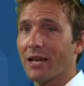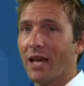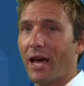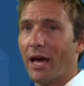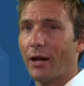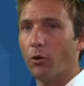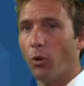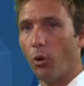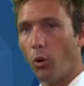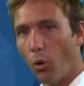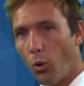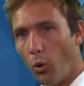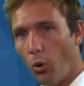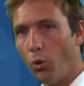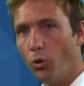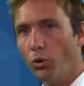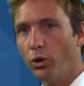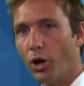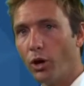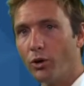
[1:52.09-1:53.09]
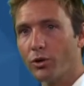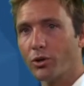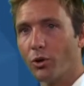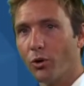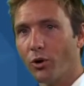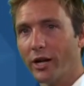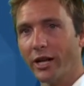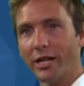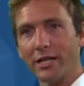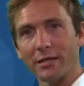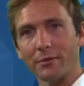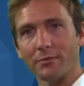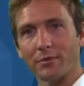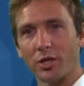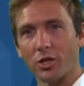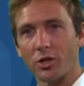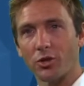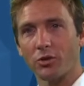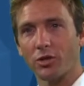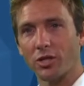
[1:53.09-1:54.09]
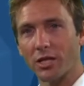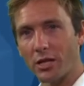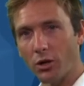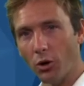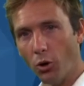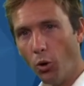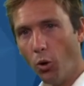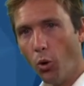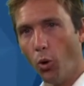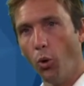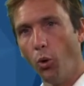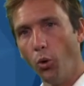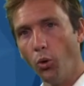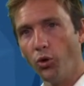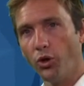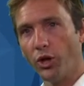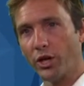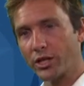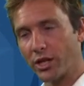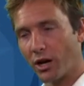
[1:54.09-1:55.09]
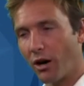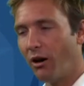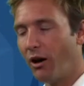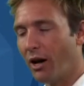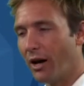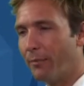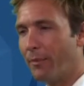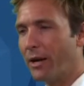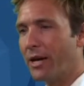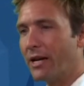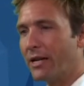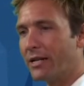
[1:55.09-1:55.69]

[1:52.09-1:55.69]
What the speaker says: and all those organisms that you see all the time,